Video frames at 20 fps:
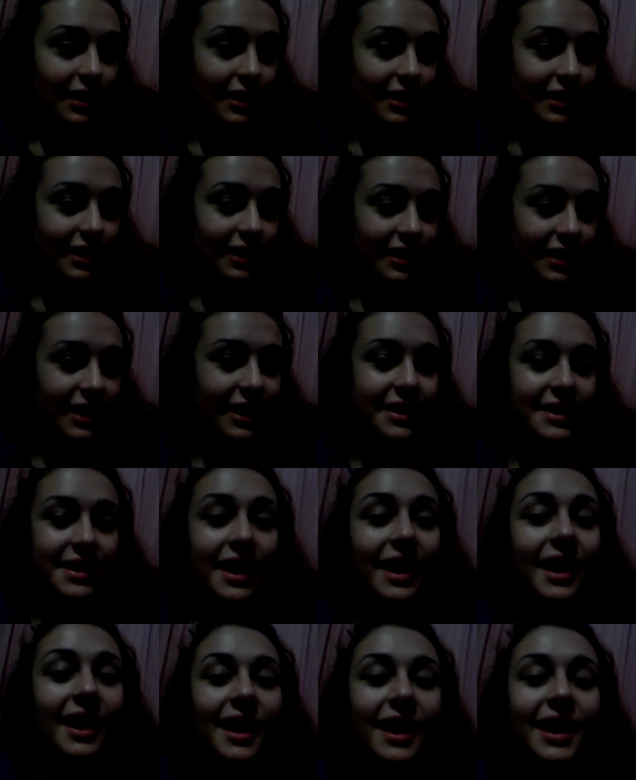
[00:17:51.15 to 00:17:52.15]
And yeah,
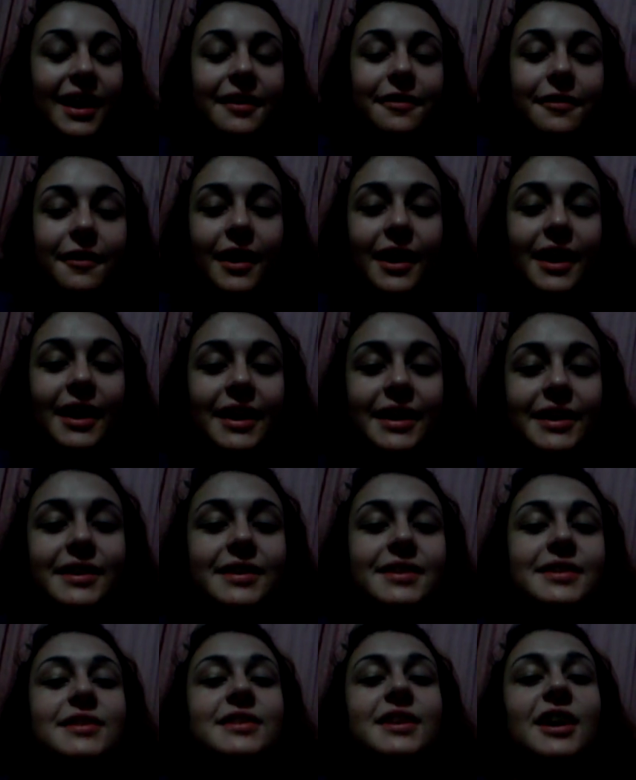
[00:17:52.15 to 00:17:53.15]
I find
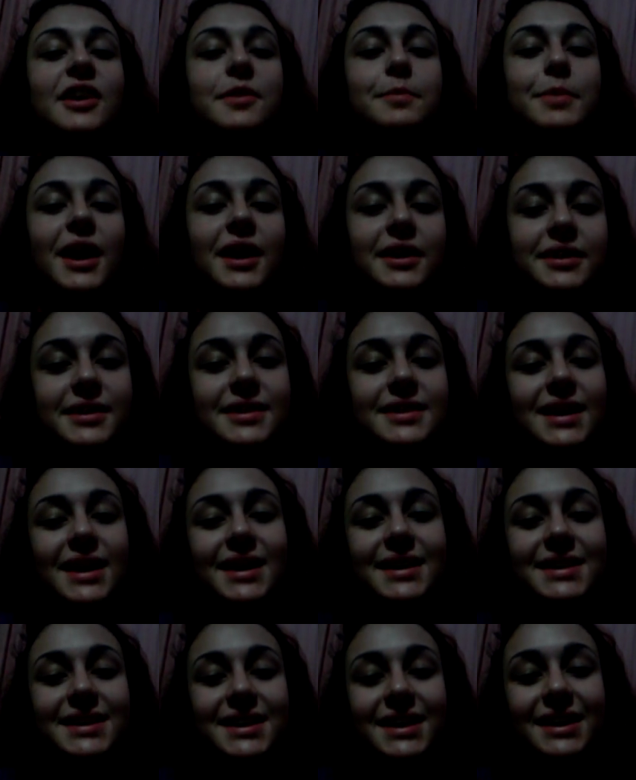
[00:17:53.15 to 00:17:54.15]
South Park
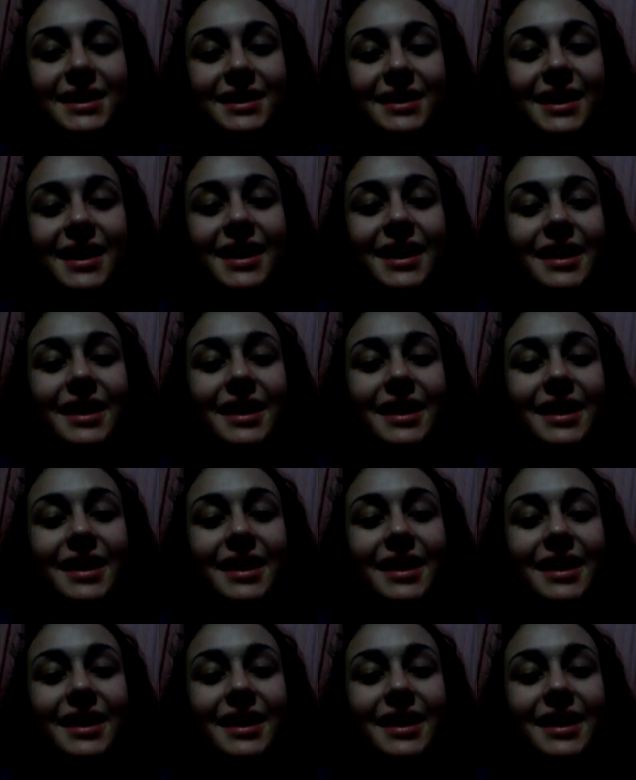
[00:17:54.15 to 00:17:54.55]
disgusting and